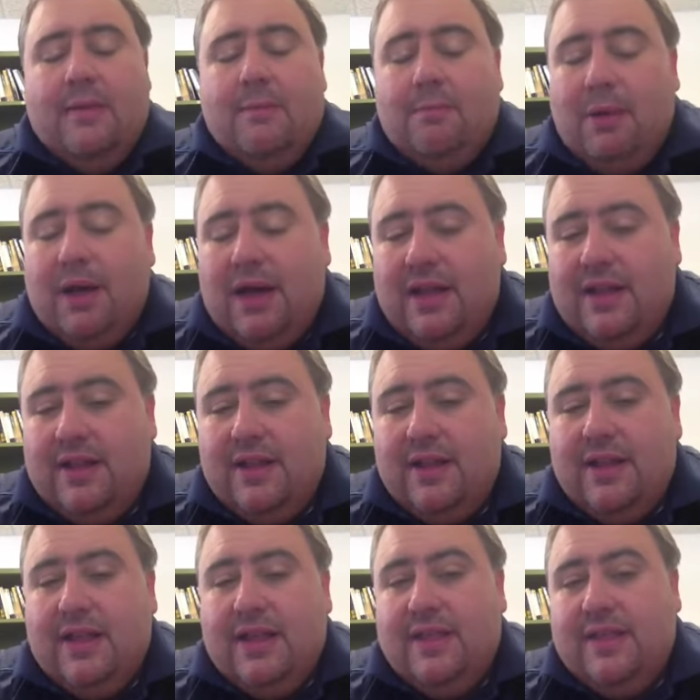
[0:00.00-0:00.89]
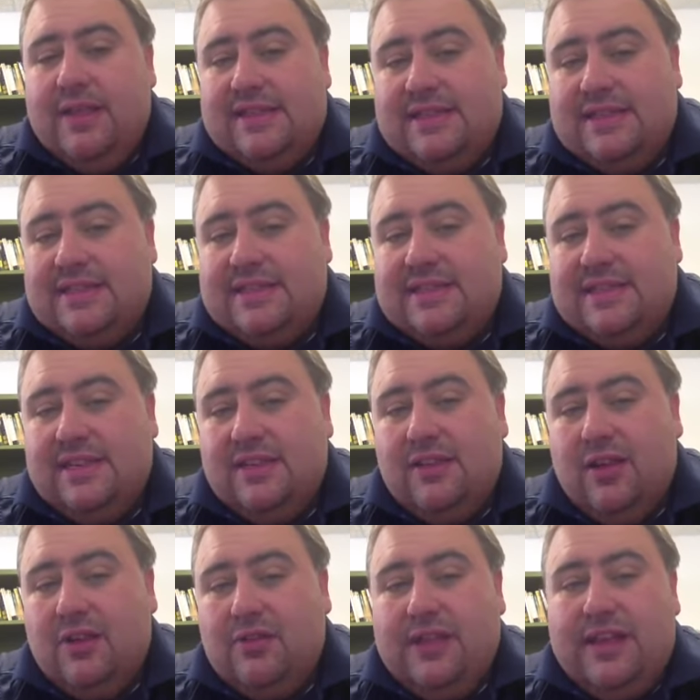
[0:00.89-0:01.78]
But this is
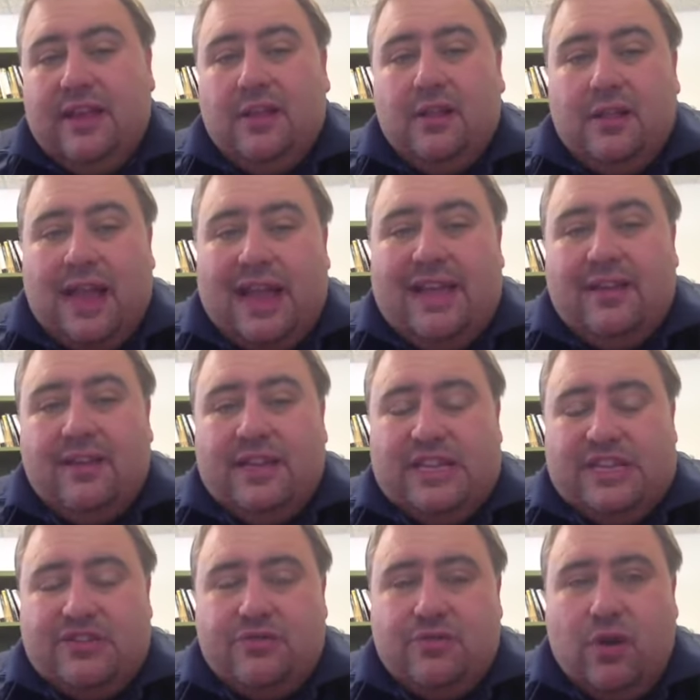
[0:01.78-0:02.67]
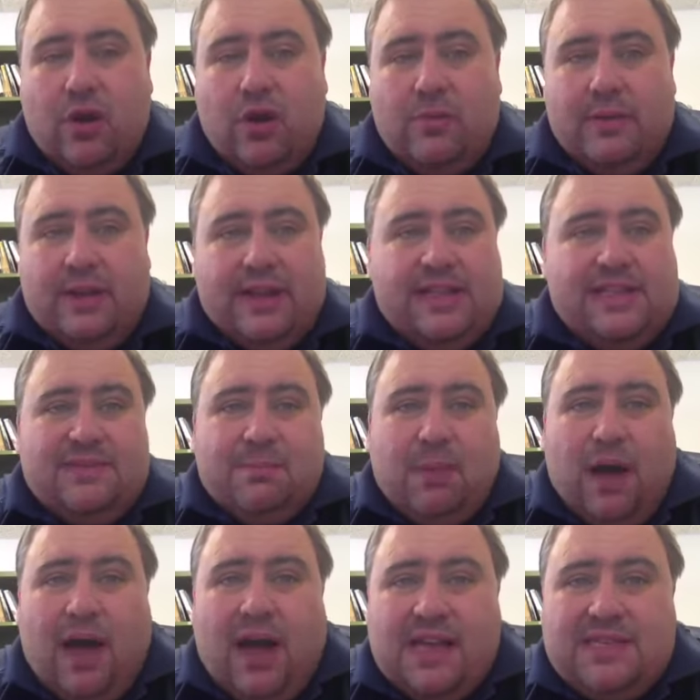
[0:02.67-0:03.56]
still only a likely true argument.
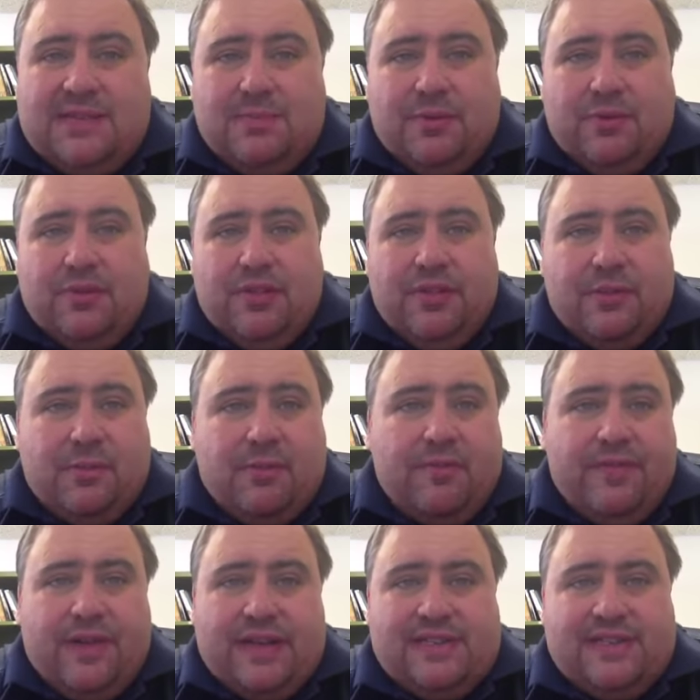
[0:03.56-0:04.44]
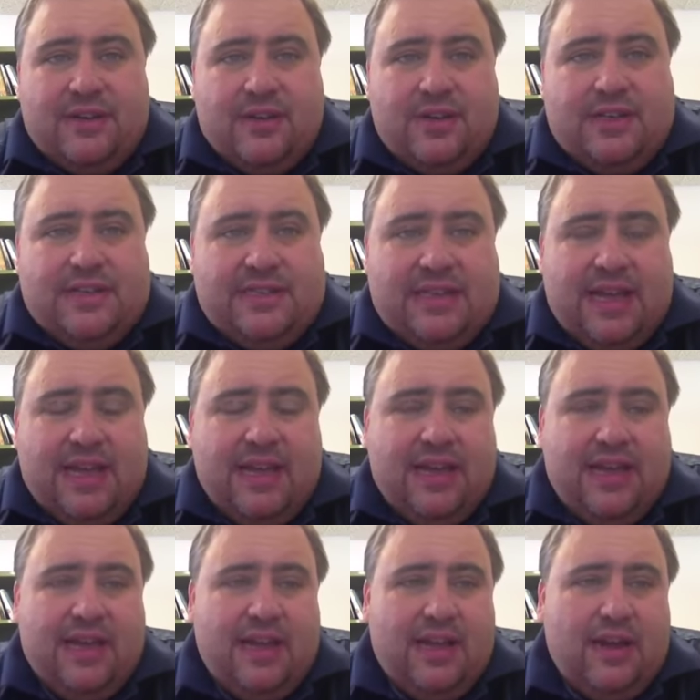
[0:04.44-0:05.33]
possible that the professor could
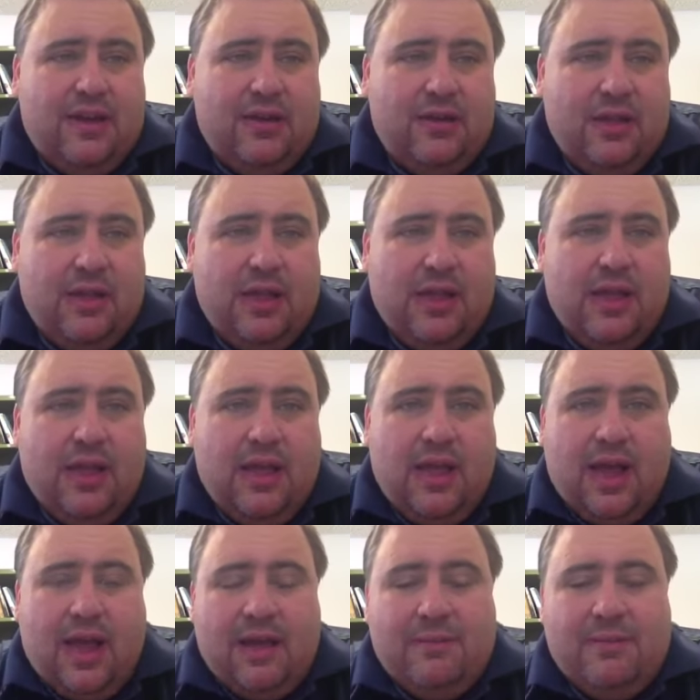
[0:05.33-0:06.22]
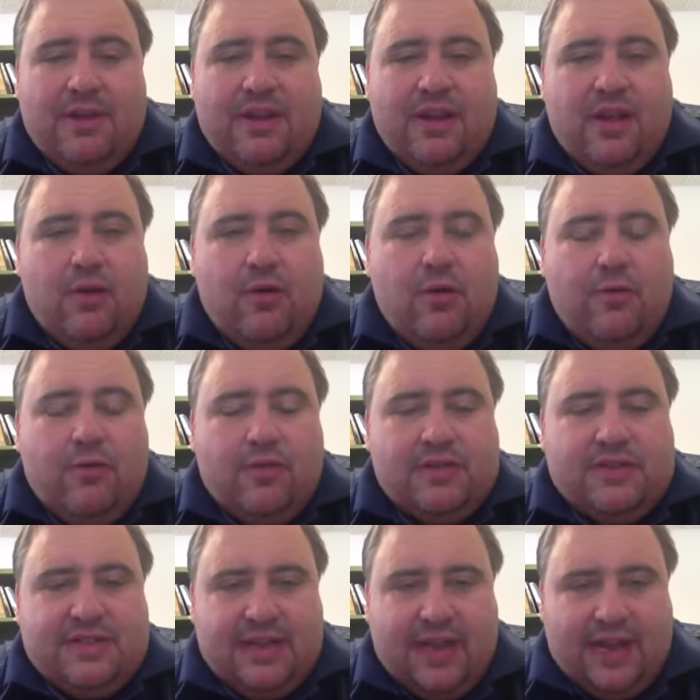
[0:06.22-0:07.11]
say, I'm going to go over
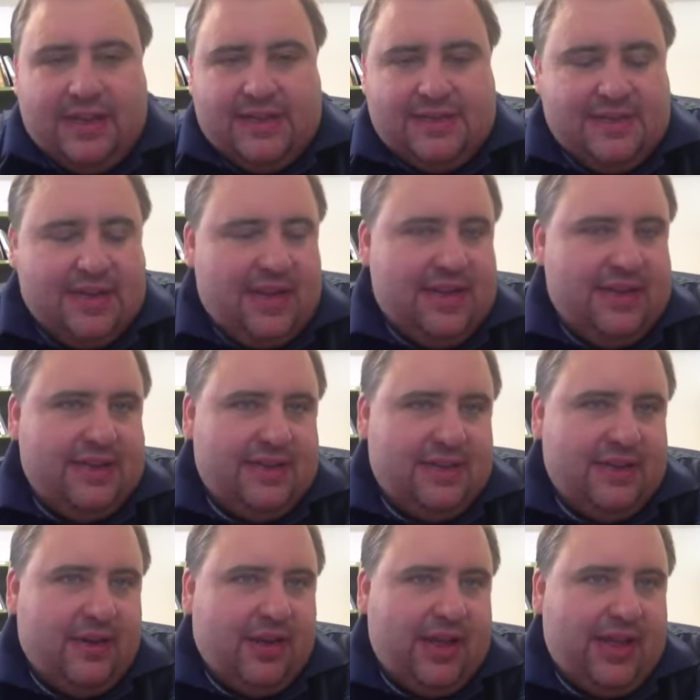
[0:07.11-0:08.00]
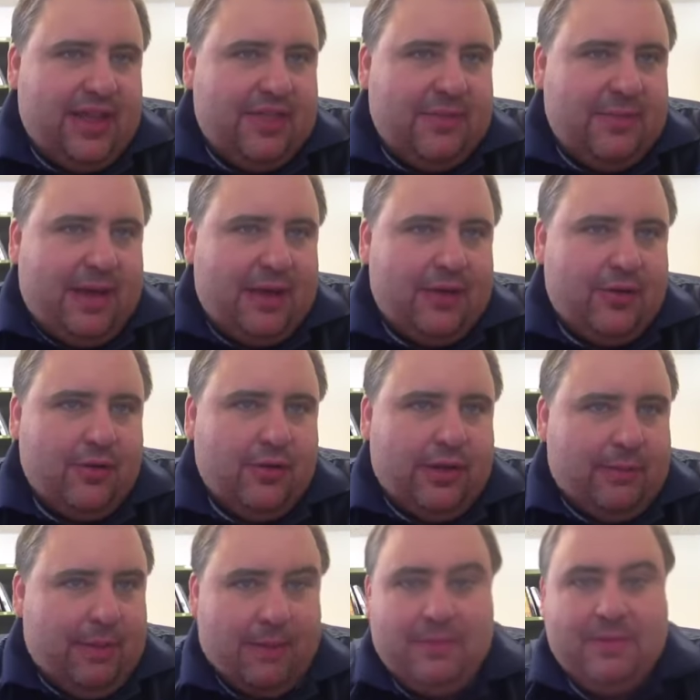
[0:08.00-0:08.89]
tonight. Tonight, I got them out
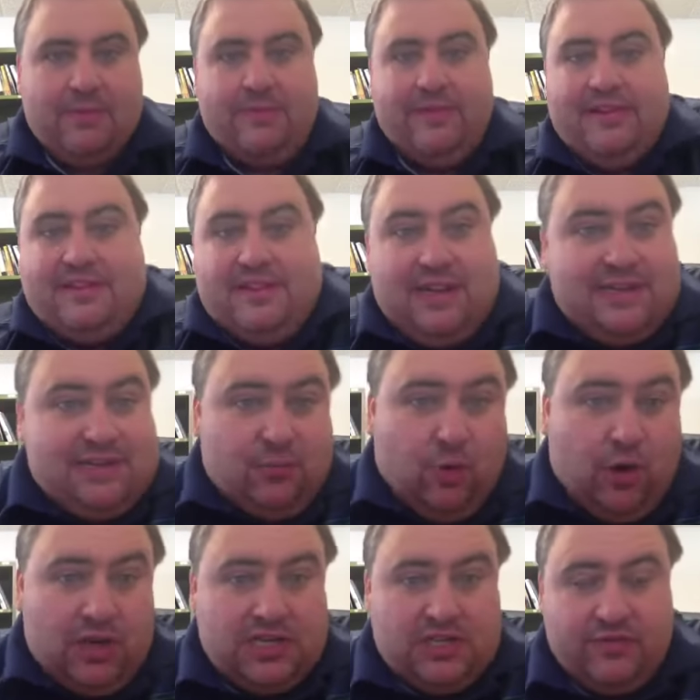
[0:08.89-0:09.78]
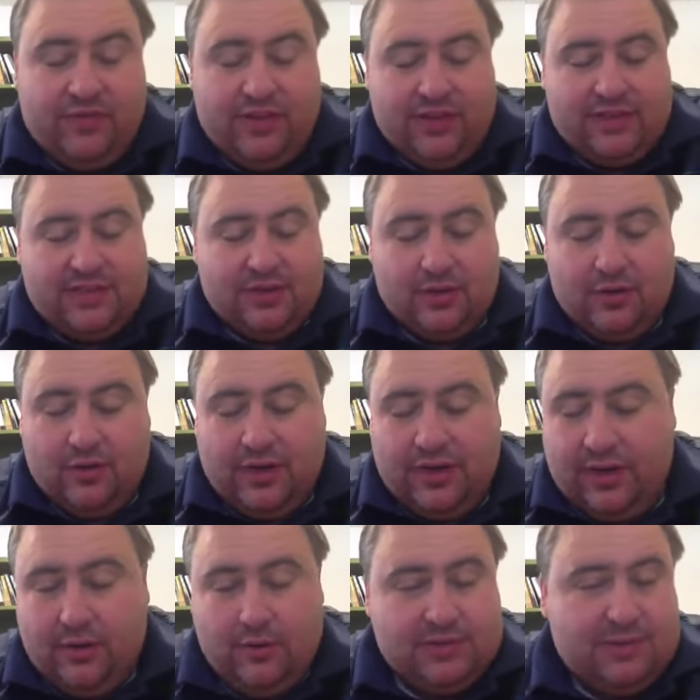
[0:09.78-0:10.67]
early. Maybe the professor got his watch fixed, or,
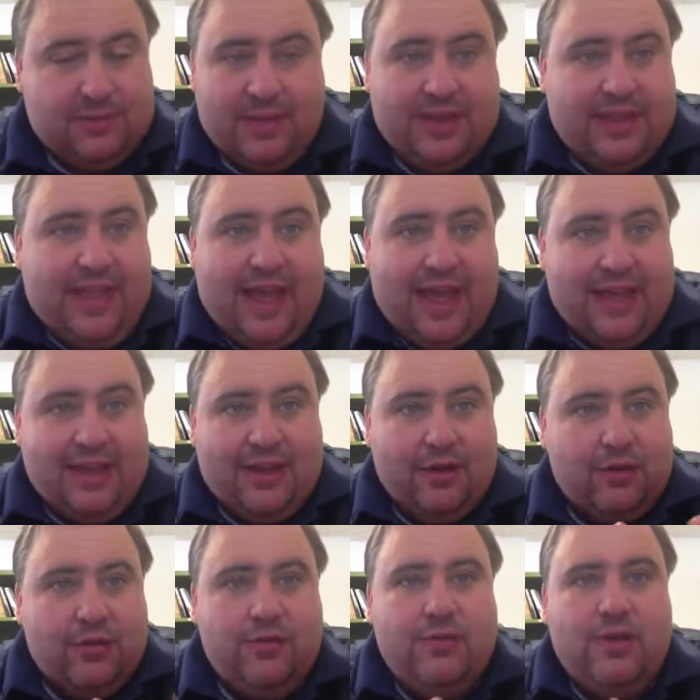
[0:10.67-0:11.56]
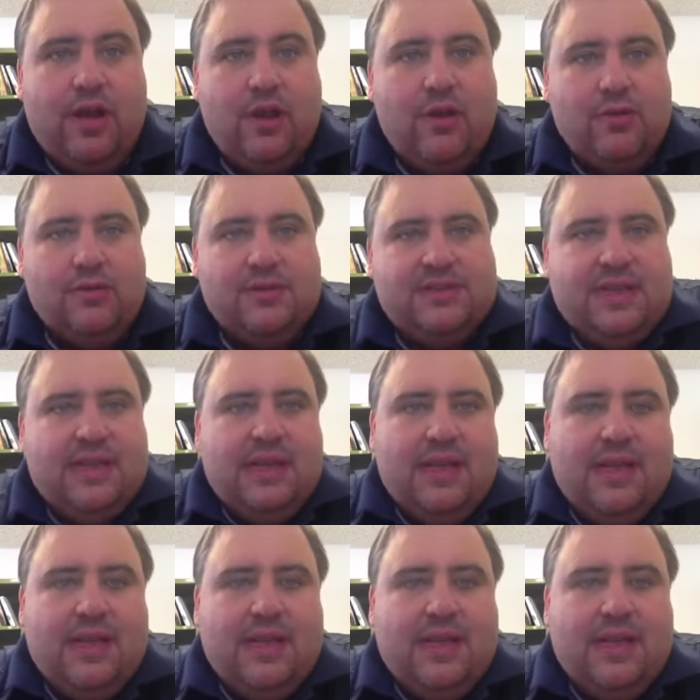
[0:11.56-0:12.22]
something like that. Who knows?